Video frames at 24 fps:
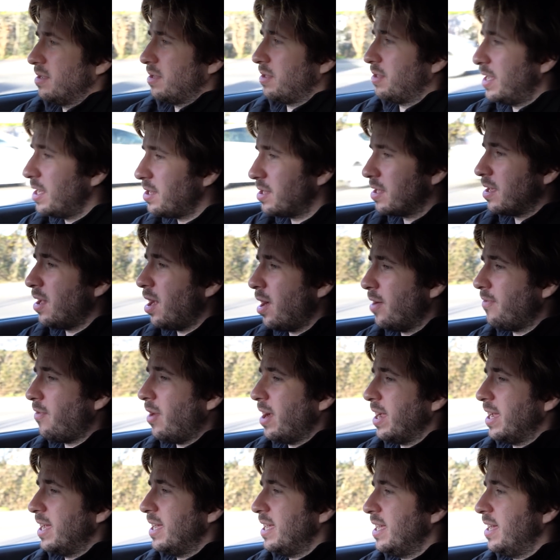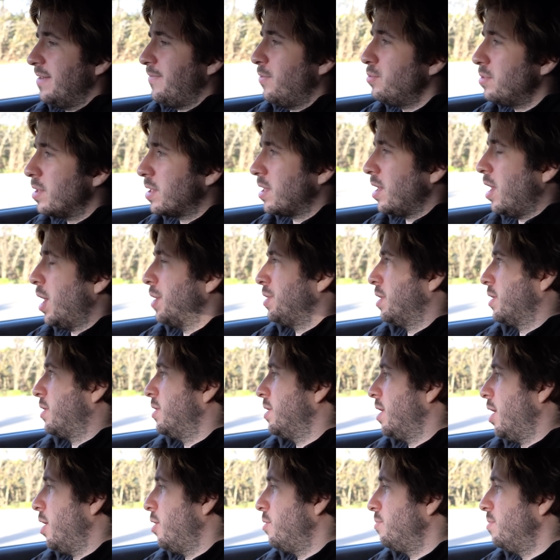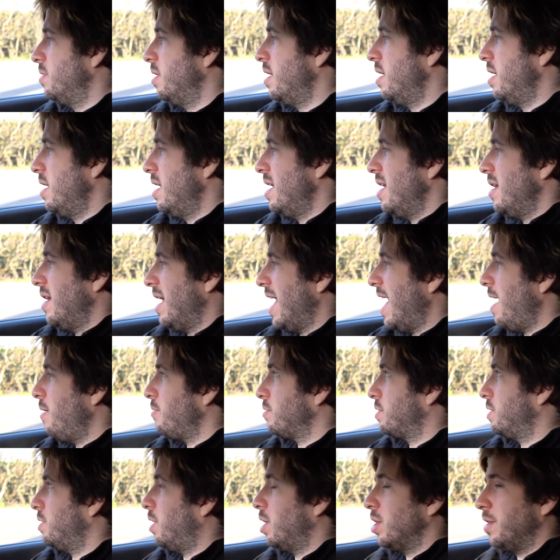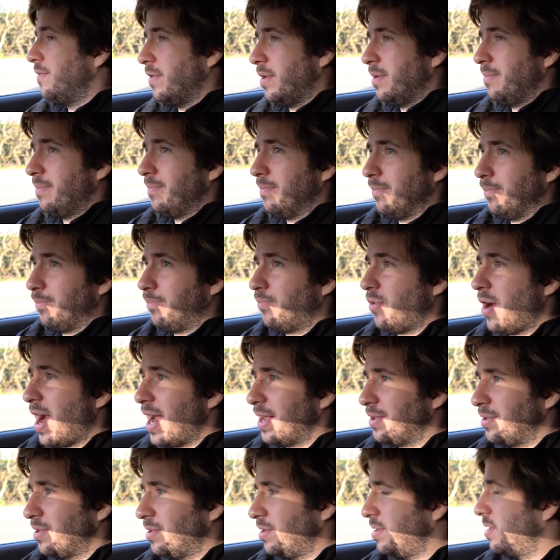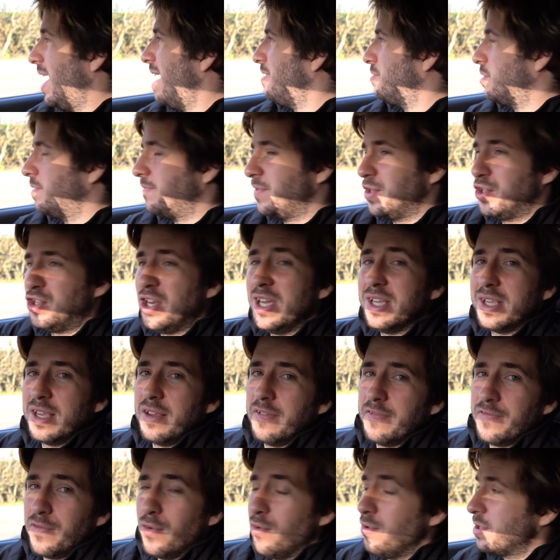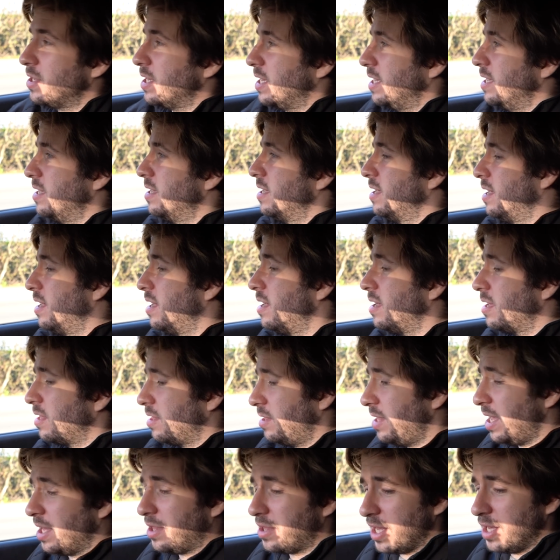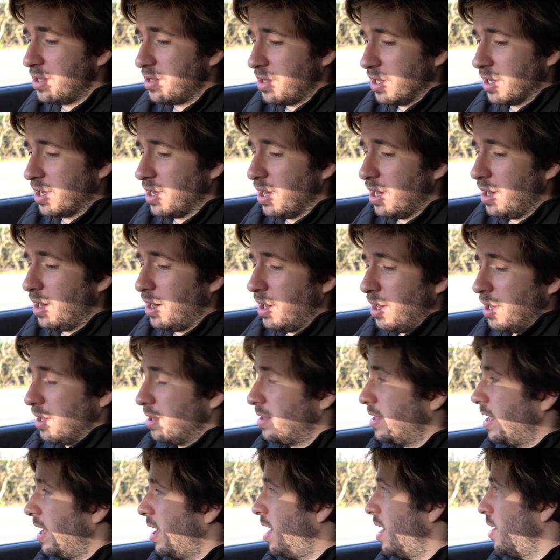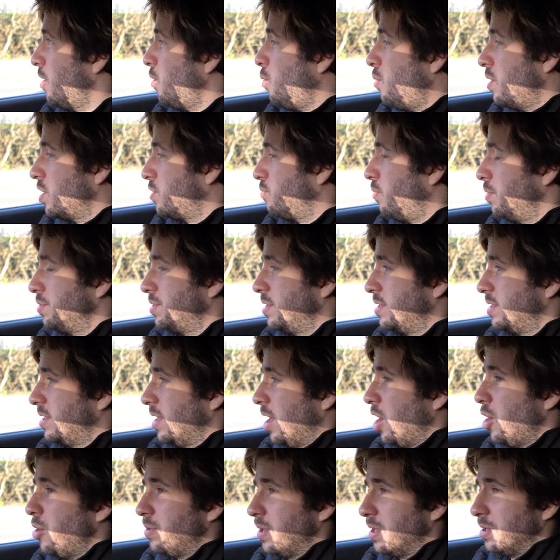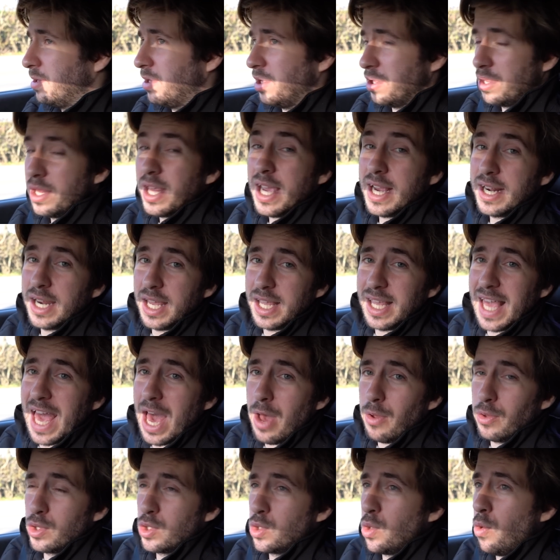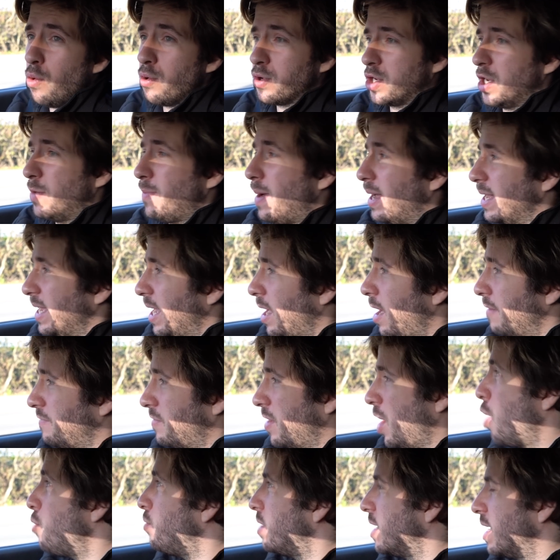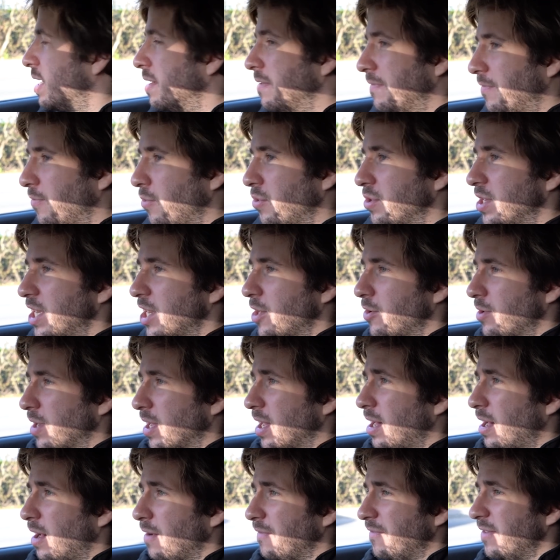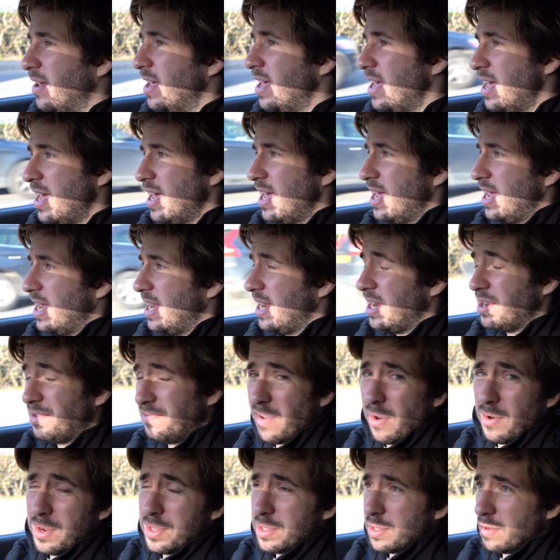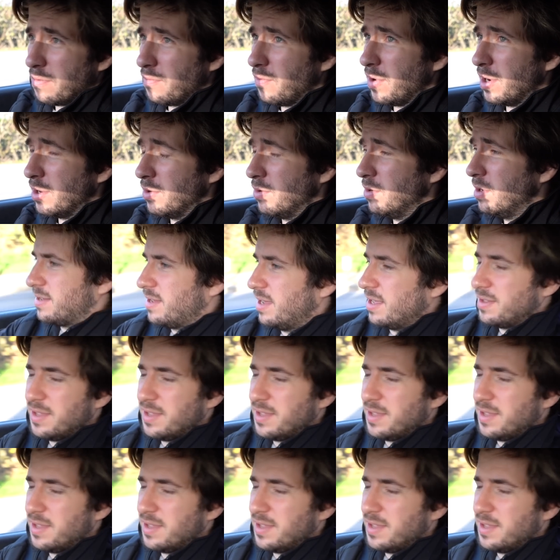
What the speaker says: This car right here, of all the cars I could own outside of a brand, you know, outside of a GT40, this is the car that I always wanted to own, and to sit in it now and talk to you about it after owning it for a year and a half is very surreal.